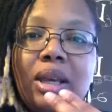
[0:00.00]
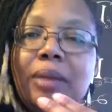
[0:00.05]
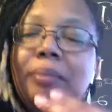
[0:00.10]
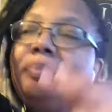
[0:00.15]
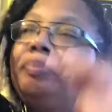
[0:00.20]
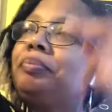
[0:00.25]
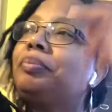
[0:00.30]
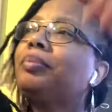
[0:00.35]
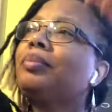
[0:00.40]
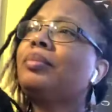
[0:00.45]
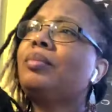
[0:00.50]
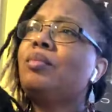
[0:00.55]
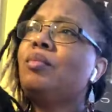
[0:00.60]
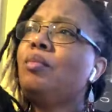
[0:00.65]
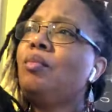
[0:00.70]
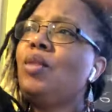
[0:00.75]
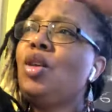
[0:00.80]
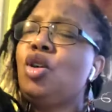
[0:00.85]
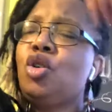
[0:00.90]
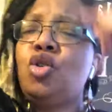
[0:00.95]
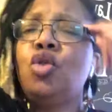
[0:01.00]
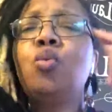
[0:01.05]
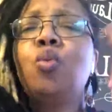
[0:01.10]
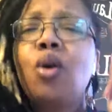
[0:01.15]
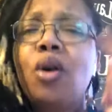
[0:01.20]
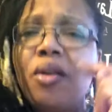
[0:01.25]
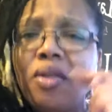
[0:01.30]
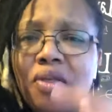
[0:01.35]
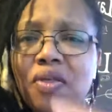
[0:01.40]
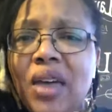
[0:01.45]
it, you
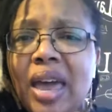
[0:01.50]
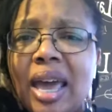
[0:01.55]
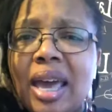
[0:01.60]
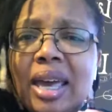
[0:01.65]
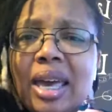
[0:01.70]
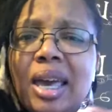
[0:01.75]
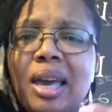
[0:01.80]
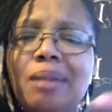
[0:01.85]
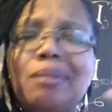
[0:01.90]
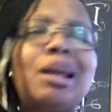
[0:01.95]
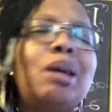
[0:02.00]
weren't thinking,